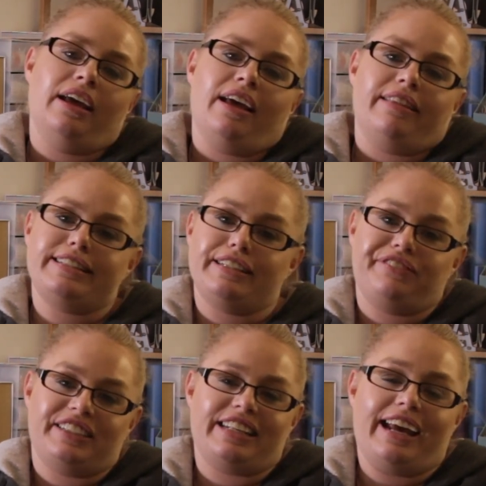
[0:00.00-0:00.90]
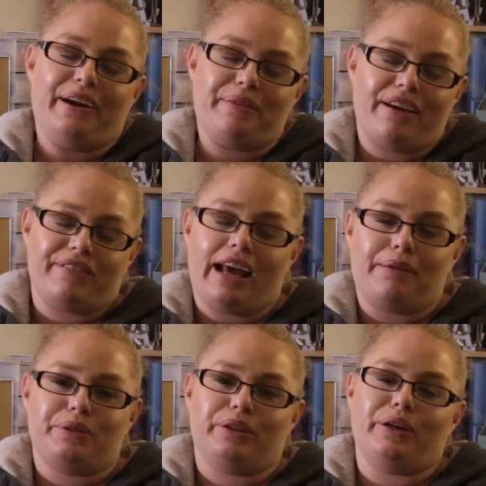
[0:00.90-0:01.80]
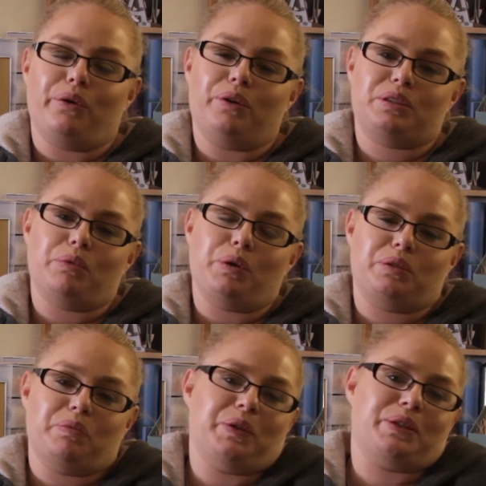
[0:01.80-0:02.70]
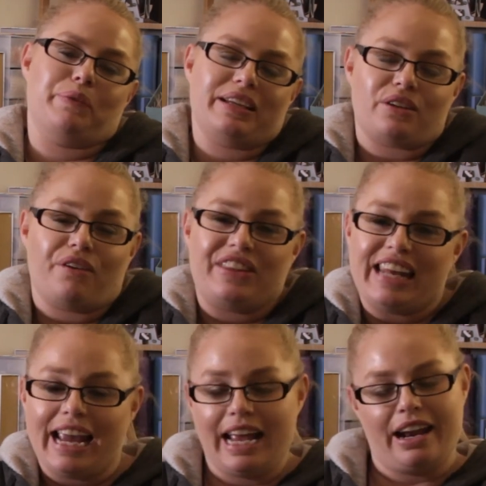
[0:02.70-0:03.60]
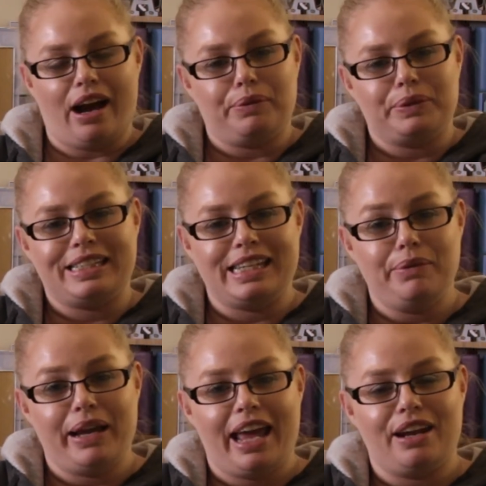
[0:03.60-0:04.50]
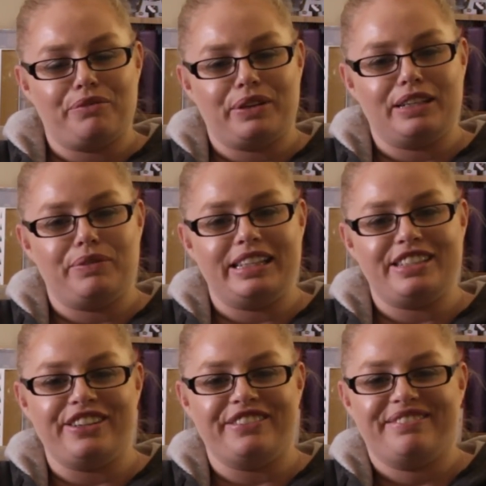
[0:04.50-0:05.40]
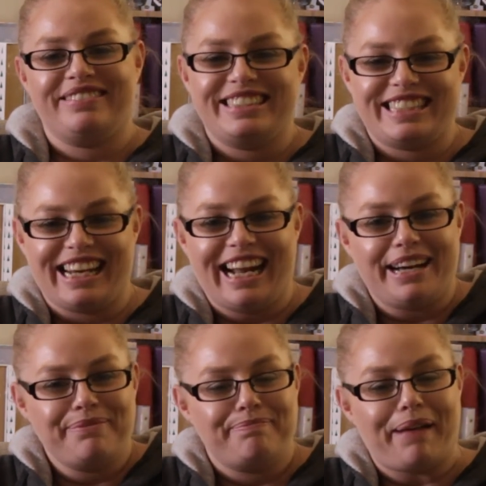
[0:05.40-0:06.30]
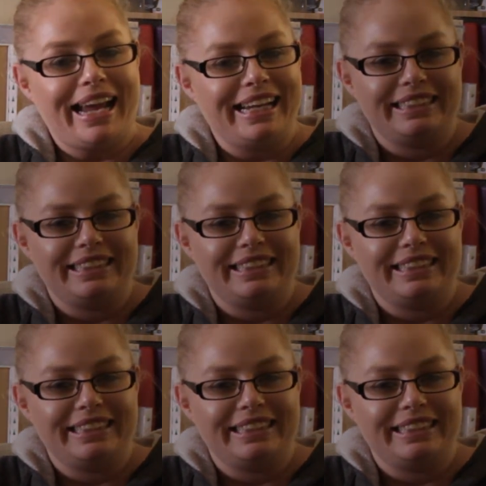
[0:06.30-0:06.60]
That's it for today. I hope you have an absolutely awesome rest of the day, and I will see you again really soon. See you later. Bye.